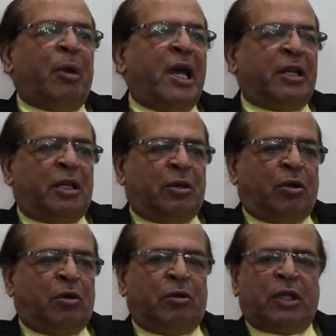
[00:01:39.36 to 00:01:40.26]
mind you
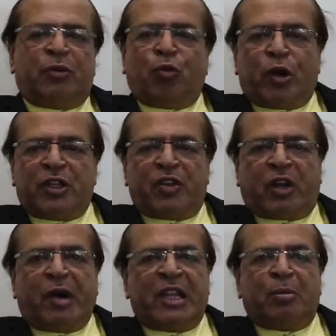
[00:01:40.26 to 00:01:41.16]
know that what is
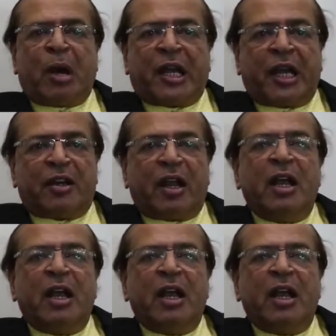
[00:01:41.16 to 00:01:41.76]
required in the market